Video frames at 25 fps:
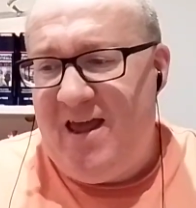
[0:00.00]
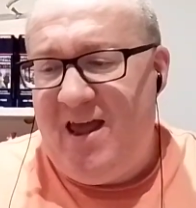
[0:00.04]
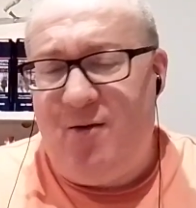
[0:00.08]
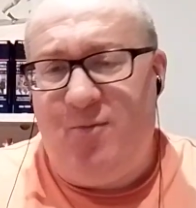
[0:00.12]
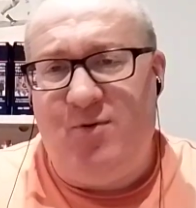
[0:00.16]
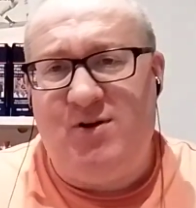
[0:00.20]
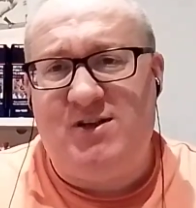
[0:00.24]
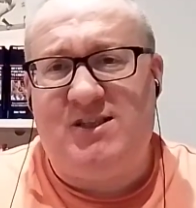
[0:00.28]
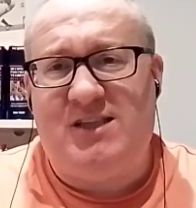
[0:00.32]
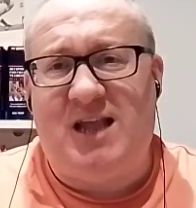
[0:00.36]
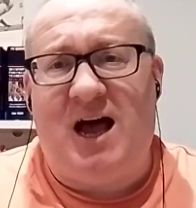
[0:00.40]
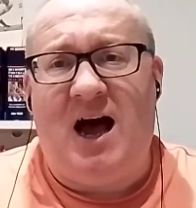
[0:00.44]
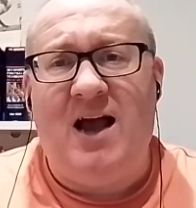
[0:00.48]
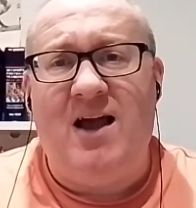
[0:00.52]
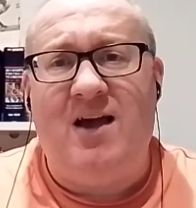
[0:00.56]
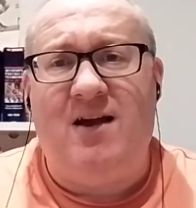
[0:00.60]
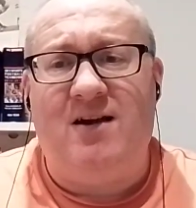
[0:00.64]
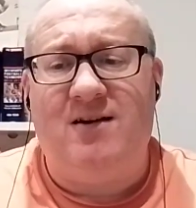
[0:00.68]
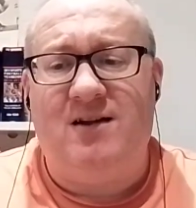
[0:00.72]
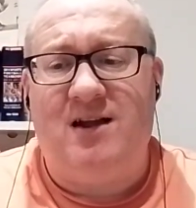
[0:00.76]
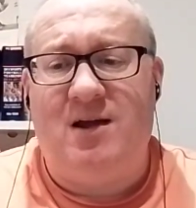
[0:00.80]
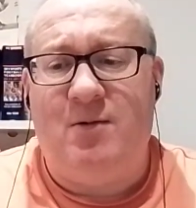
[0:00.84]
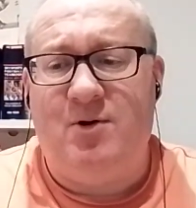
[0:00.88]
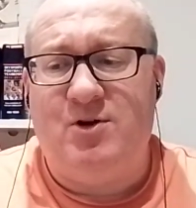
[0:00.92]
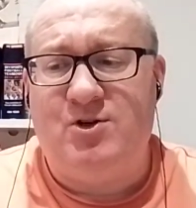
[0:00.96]
was dire,
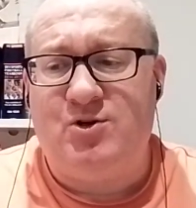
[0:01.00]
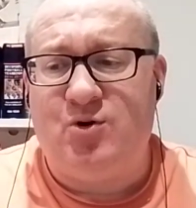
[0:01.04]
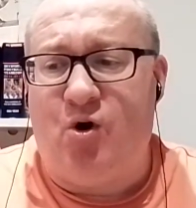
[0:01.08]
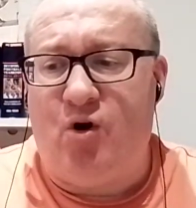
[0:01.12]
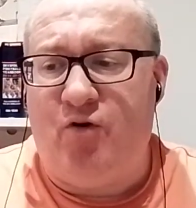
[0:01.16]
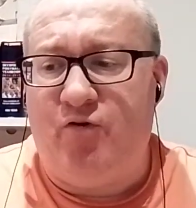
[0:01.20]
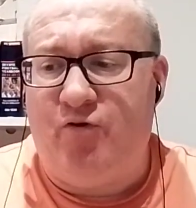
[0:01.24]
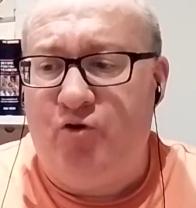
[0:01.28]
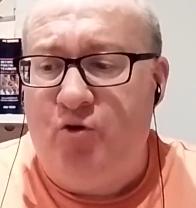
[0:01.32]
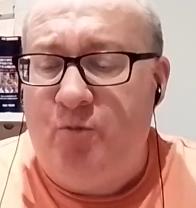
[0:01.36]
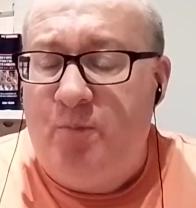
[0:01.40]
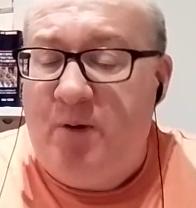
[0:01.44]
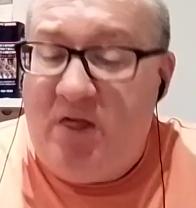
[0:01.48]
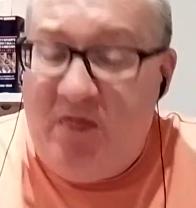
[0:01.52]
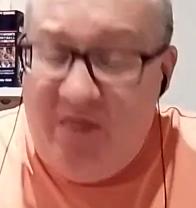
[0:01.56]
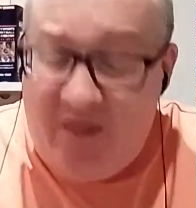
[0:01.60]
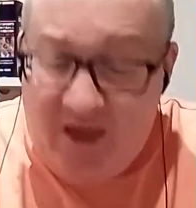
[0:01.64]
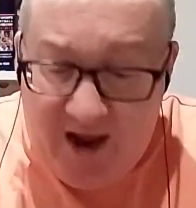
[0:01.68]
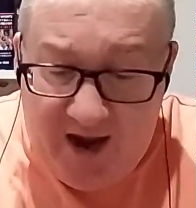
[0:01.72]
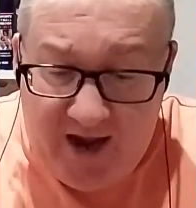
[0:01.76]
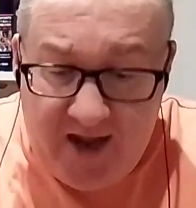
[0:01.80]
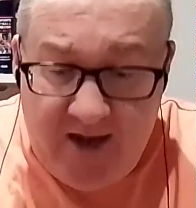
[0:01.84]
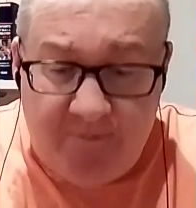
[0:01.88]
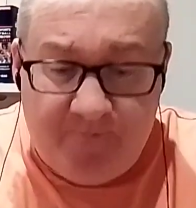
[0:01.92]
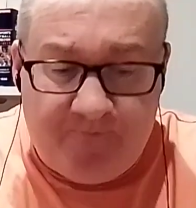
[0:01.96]
it was awful. But
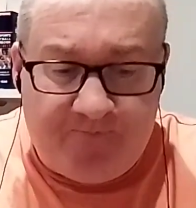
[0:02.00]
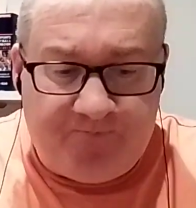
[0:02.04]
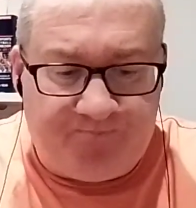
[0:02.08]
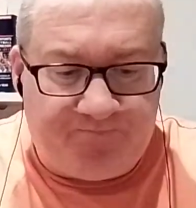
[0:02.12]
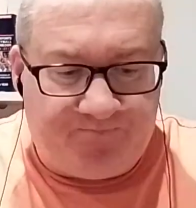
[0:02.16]
then,